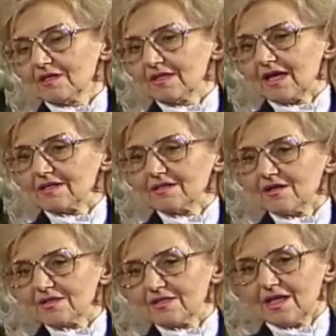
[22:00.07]
They are
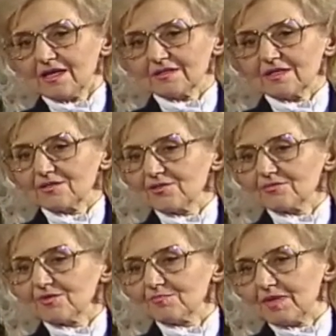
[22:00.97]
not like the
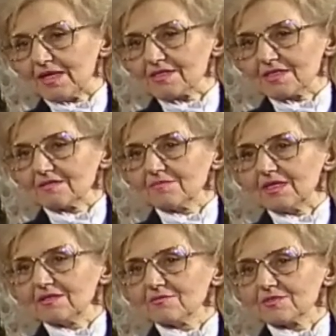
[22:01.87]
thermoplastic
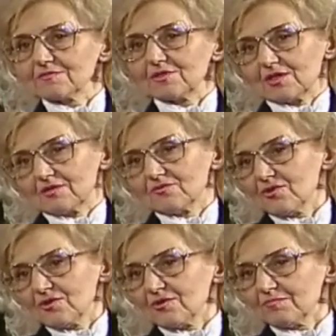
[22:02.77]
mediums, which are oil